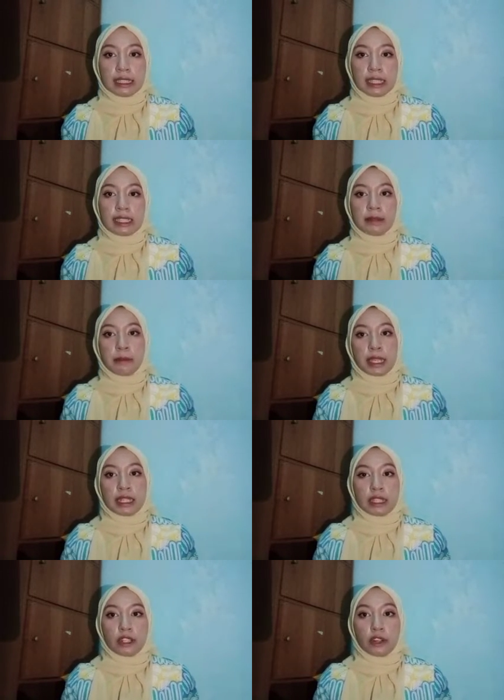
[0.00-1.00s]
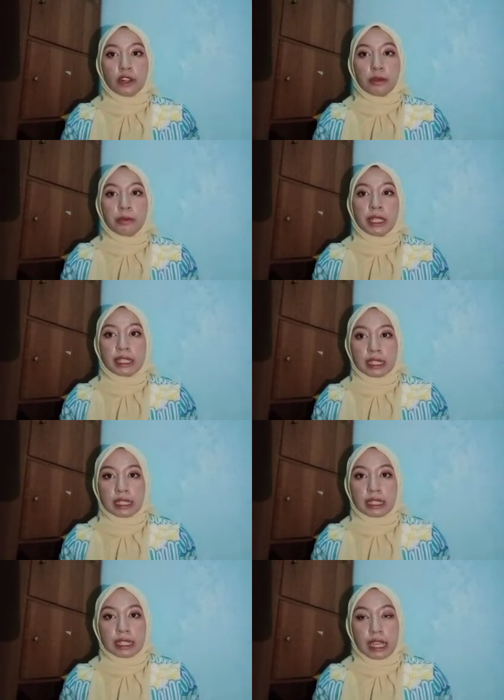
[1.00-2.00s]
many
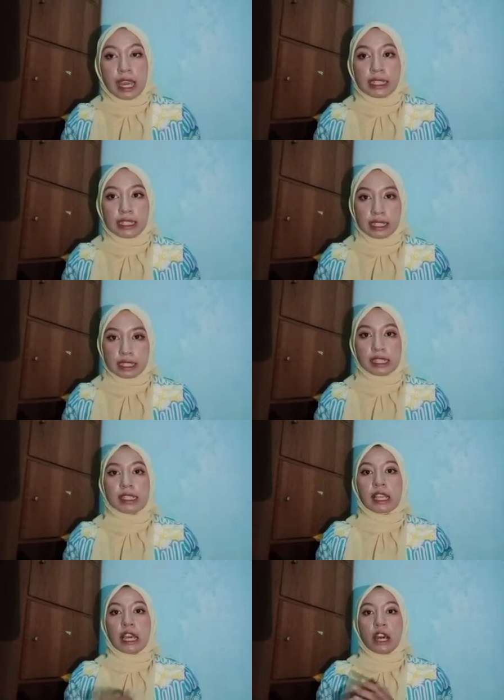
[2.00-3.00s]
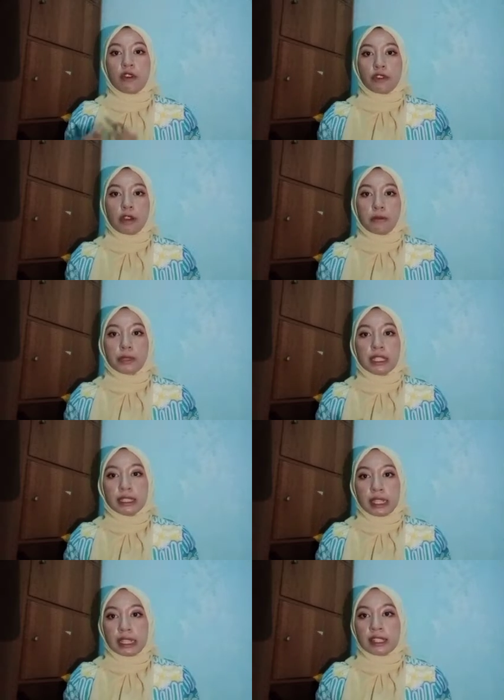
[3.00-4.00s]
Corbettian ideas from
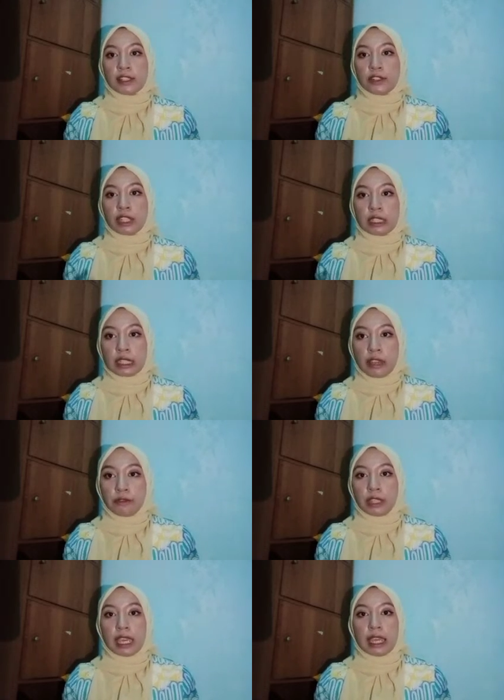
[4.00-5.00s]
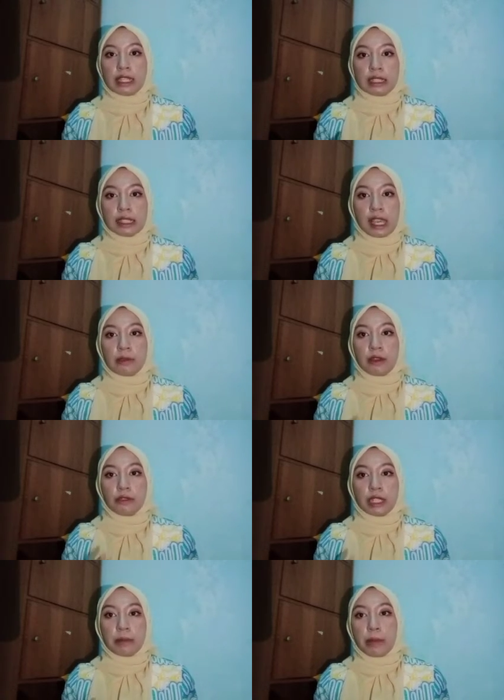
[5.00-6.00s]
Britain's Royal Navy at the time of
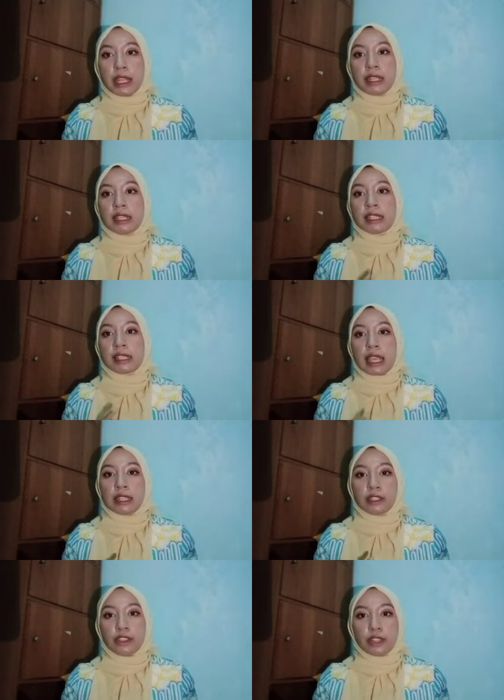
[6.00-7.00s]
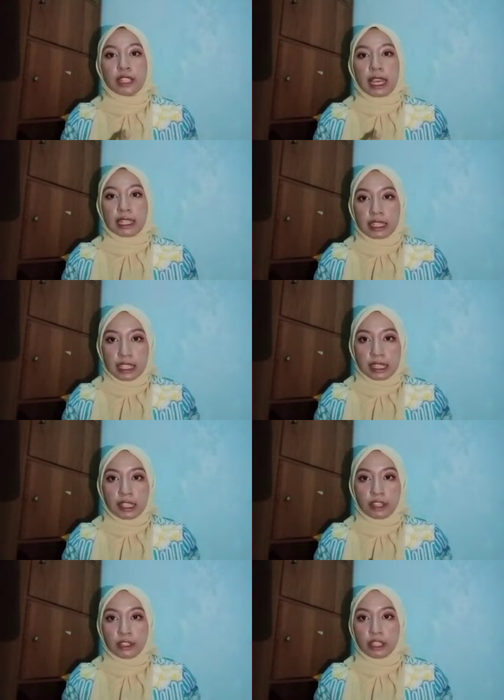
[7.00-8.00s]
independence, and those ideas
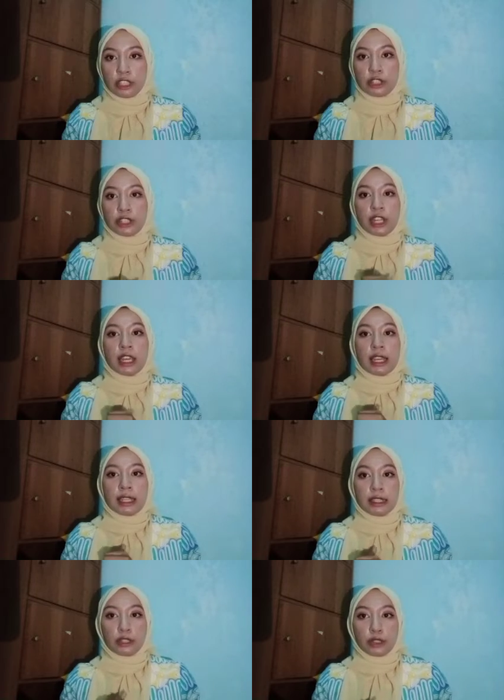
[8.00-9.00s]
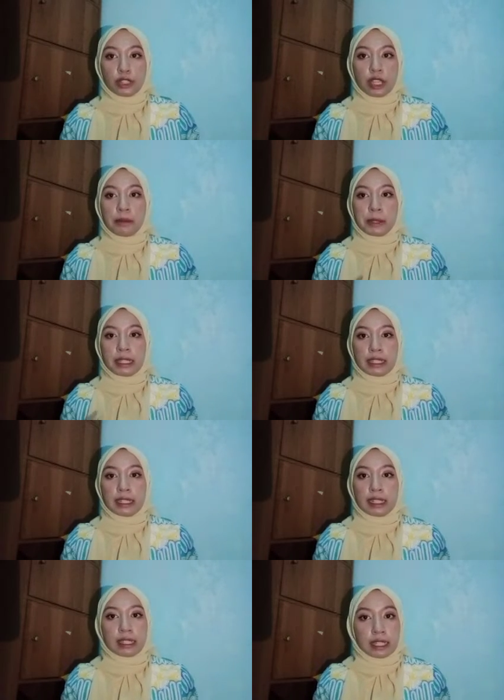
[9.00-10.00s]
continued to shape Indian
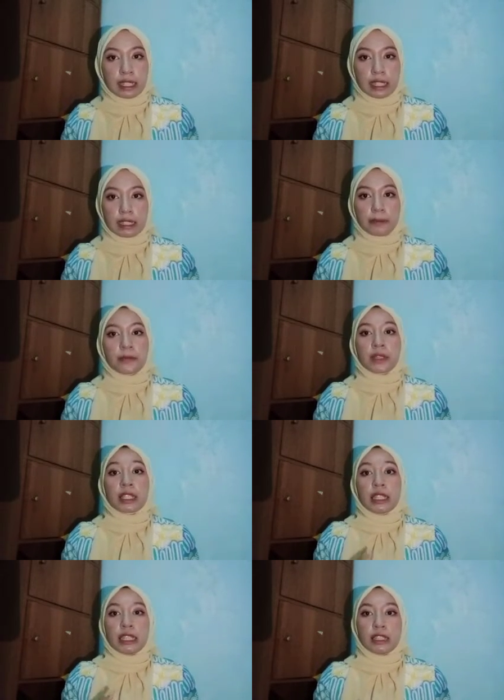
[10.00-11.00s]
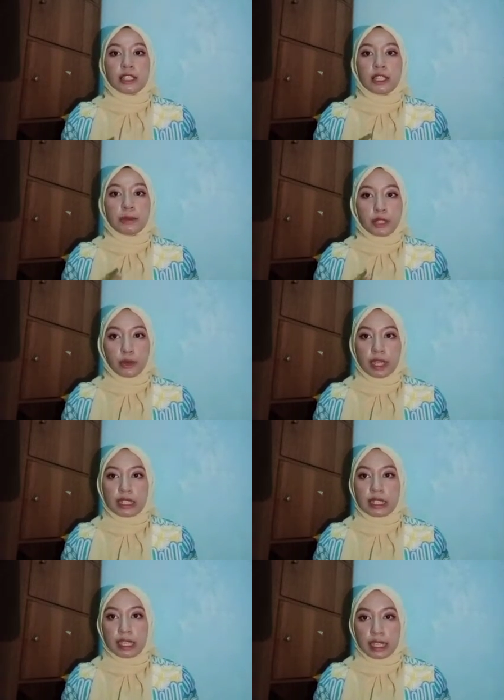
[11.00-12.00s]
thinking in subsequent
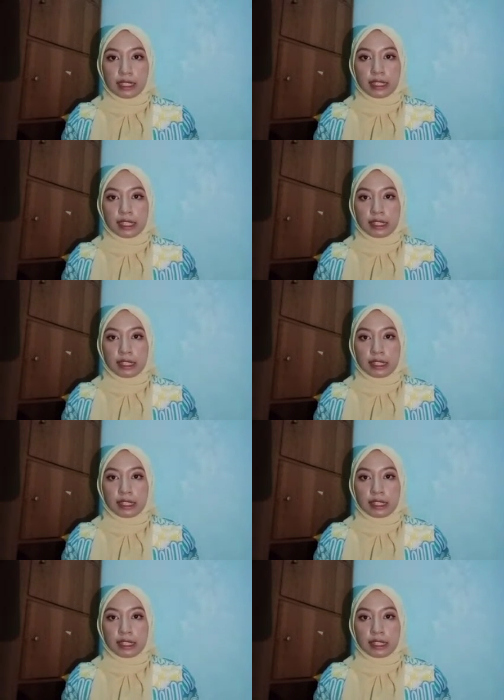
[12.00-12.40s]
decades.